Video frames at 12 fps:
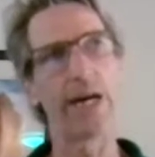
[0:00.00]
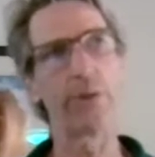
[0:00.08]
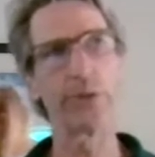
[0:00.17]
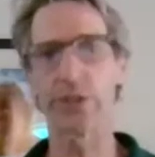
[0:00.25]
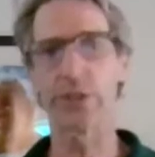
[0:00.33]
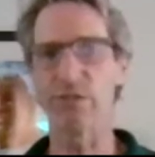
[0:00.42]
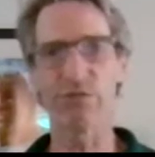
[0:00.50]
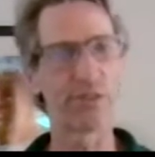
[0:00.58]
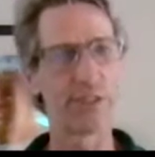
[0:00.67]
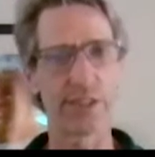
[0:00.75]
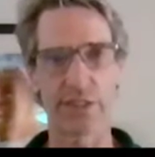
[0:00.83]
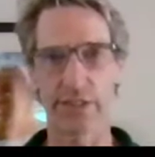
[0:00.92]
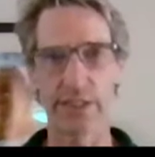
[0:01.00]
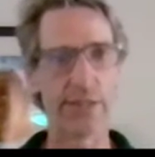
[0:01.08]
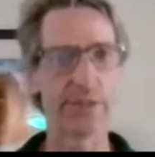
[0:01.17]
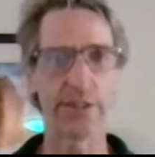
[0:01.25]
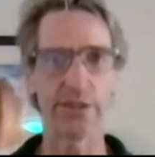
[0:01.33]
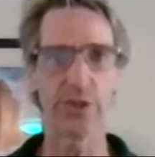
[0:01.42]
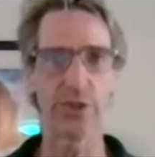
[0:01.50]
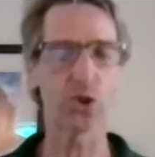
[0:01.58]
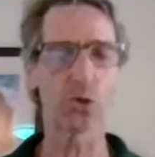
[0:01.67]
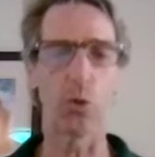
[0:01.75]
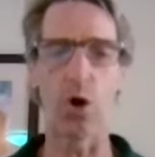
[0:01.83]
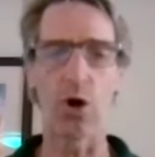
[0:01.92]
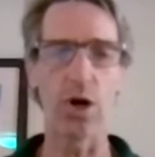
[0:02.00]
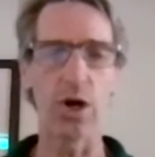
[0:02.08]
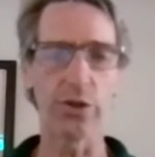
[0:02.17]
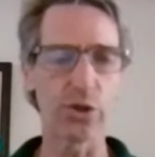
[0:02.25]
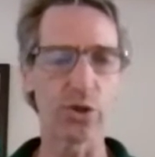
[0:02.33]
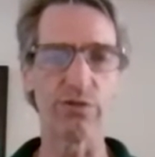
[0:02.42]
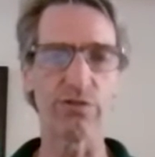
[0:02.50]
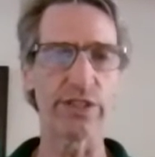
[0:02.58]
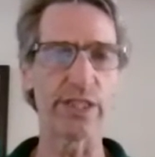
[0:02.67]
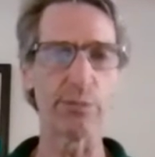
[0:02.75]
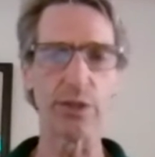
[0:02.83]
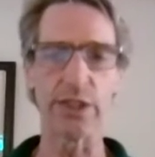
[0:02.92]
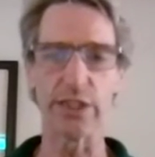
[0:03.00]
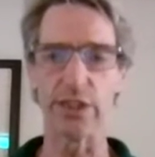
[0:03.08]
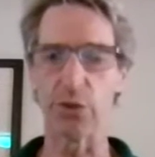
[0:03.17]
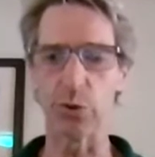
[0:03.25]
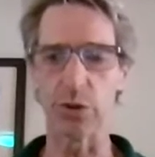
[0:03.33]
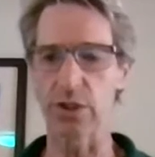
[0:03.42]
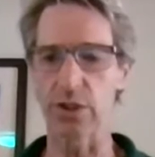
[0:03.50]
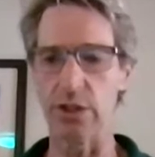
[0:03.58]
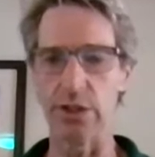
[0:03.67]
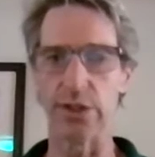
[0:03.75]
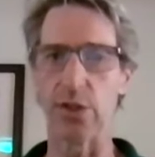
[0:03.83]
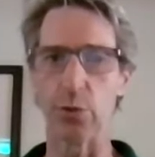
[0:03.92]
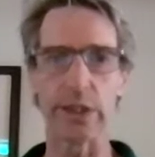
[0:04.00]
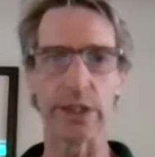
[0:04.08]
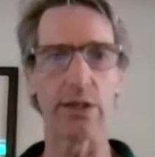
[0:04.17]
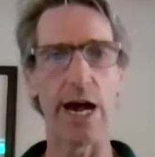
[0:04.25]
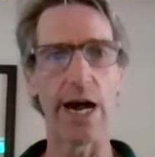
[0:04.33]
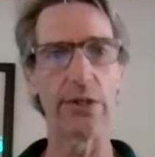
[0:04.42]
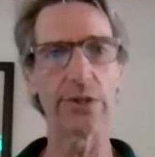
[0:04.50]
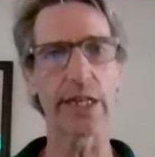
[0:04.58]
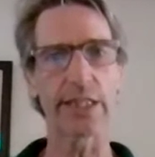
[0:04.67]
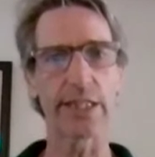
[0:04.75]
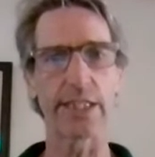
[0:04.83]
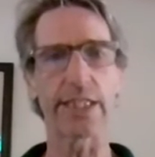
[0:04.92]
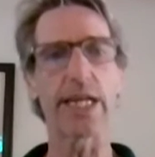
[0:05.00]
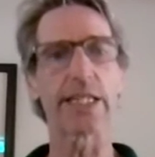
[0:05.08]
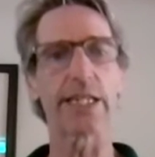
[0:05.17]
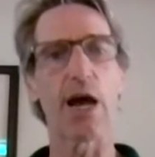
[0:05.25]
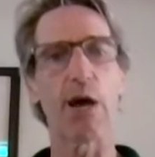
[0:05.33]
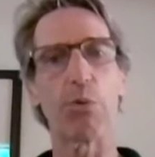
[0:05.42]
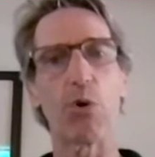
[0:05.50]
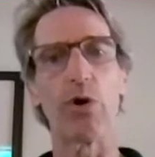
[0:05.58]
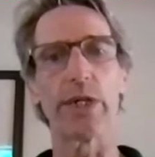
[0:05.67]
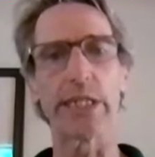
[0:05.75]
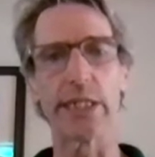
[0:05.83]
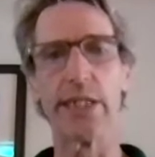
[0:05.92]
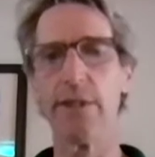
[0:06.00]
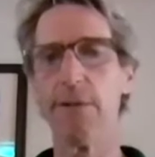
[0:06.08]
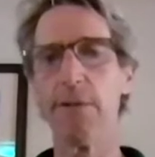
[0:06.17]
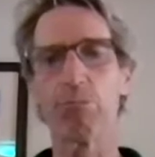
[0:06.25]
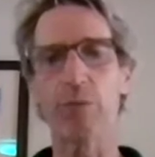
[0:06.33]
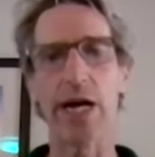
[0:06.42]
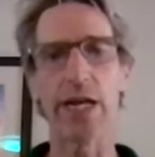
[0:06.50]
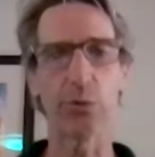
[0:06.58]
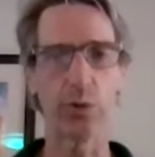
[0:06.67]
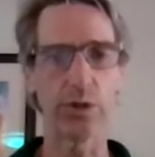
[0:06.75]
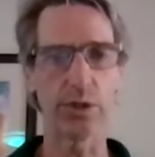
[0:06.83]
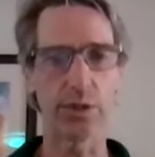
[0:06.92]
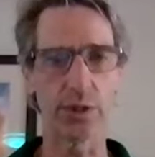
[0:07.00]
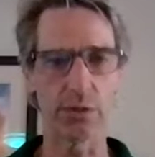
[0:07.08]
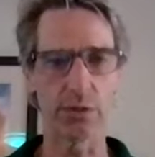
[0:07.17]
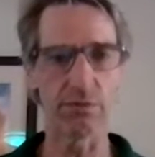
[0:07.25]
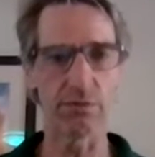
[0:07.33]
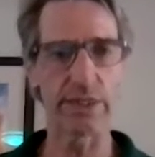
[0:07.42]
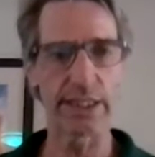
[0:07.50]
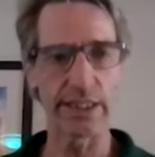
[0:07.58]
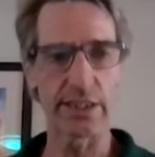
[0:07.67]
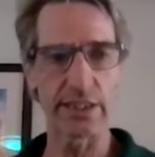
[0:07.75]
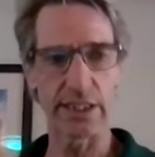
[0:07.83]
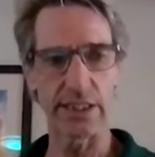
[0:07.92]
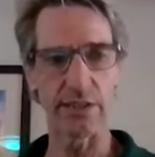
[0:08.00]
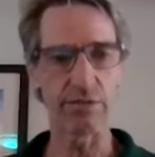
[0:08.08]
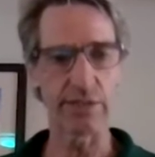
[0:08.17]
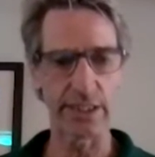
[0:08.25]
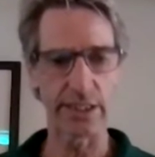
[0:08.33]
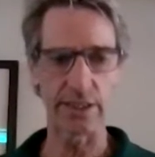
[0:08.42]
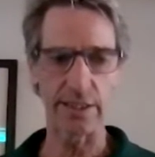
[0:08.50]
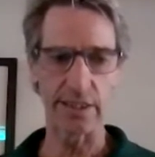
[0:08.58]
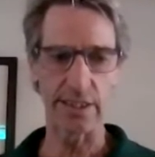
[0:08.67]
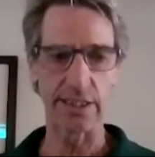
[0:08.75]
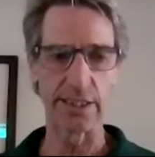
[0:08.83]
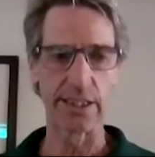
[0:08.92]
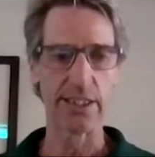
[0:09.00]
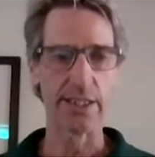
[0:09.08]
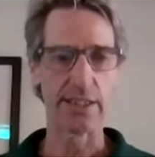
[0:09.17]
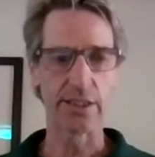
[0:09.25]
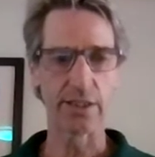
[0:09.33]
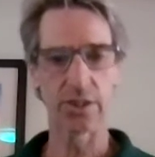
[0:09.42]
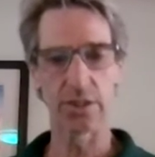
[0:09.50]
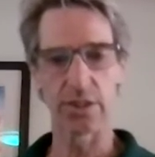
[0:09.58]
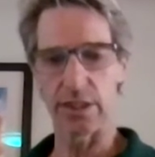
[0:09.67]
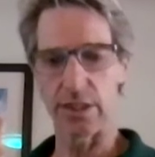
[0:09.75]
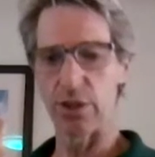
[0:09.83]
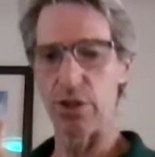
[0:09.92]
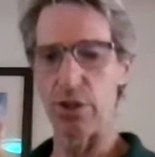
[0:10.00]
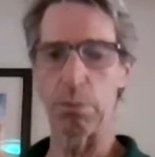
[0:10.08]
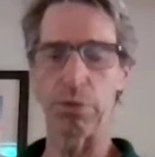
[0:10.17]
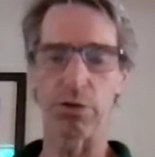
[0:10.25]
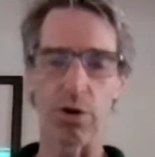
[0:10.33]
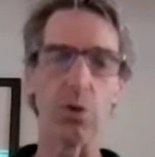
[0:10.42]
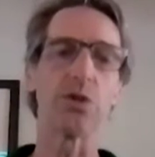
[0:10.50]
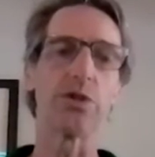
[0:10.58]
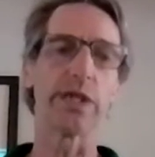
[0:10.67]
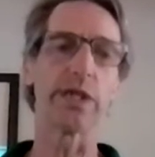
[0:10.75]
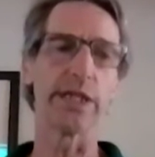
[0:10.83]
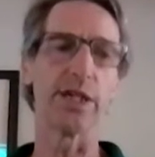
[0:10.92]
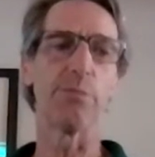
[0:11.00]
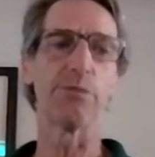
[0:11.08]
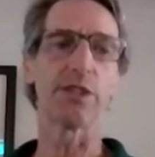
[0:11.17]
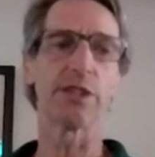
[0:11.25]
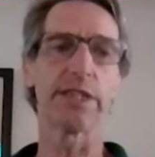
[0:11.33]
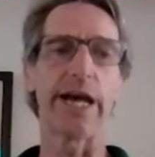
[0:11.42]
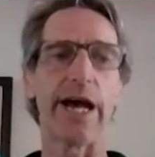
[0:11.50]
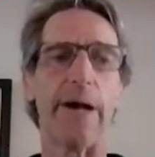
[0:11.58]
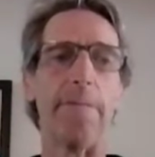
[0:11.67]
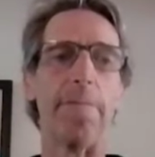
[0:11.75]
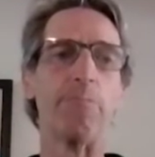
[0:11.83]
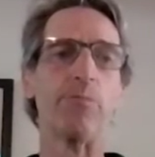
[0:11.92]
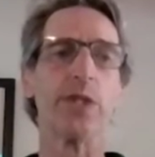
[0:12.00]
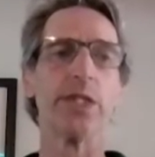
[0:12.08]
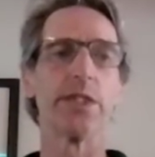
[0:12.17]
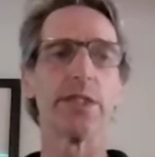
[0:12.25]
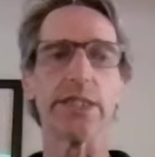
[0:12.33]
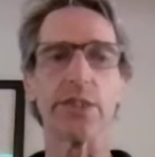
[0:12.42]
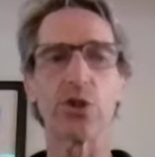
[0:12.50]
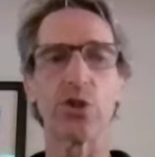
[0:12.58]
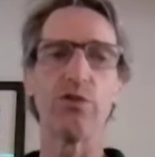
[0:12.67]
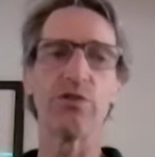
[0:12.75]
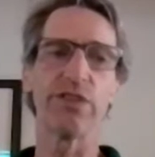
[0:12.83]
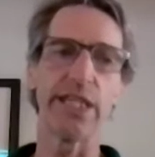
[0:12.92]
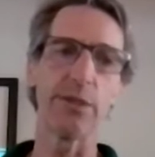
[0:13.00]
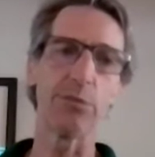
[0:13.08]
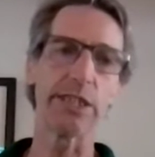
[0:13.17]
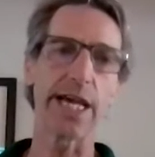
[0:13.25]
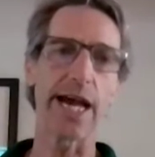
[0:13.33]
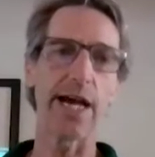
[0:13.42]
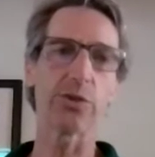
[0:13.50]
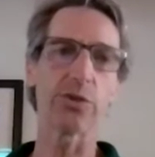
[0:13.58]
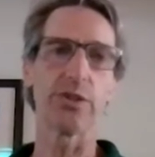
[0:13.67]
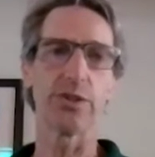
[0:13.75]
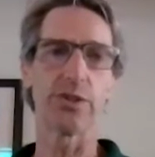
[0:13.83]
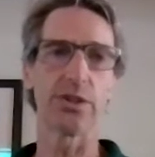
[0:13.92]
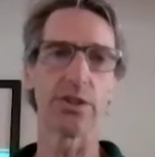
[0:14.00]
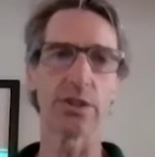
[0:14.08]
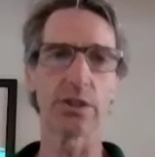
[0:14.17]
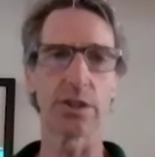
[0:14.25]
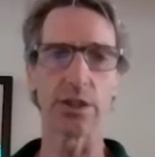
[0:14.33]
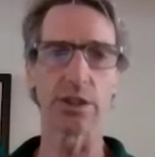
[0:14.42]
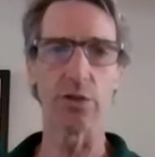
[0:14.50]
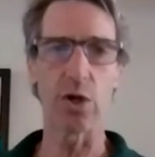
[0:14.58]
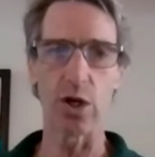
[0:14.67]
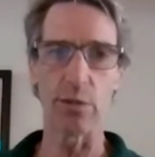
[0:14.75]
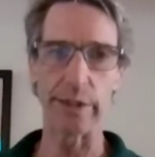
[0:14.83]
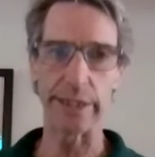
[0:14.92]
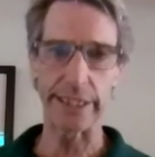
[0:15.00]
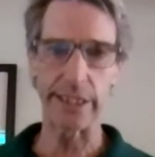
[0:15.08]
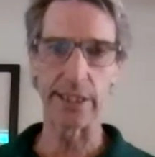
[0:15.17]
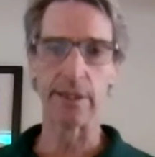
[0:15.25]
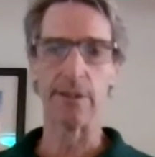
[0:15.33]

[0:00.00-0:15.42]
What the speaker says: I was definitely the small 2 families were still in our wheelhouse. I think at that point I was very, very still programmed that these 2 family houses in the city of Albany,